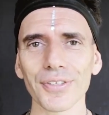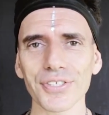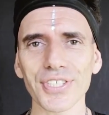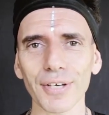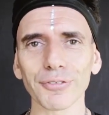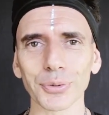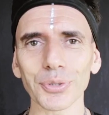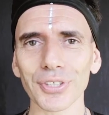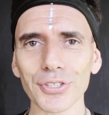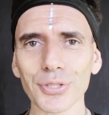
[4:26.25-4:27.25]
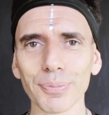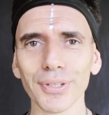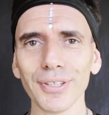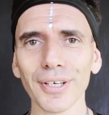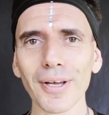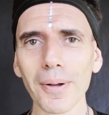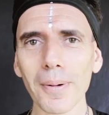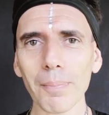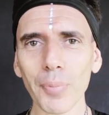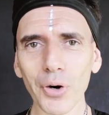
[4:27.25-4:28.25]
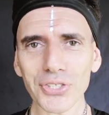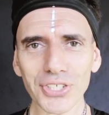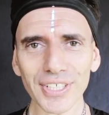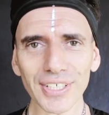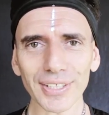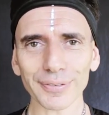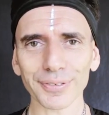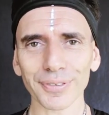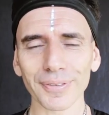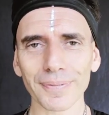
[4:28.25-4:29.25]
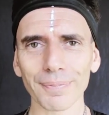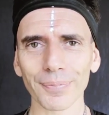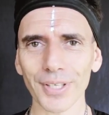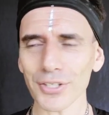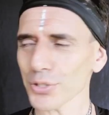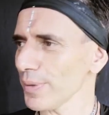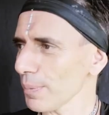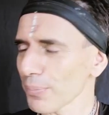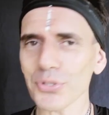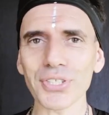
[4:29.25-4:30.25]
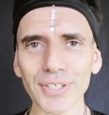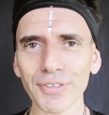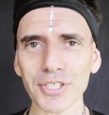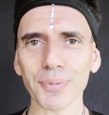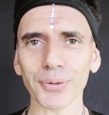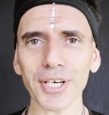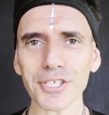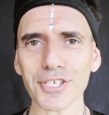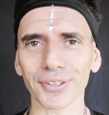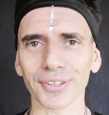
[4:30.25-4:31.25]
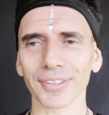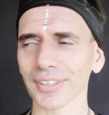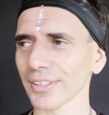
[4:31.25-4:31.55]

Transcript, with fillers: this self-talk needs to be positive is to be a positive inspiration.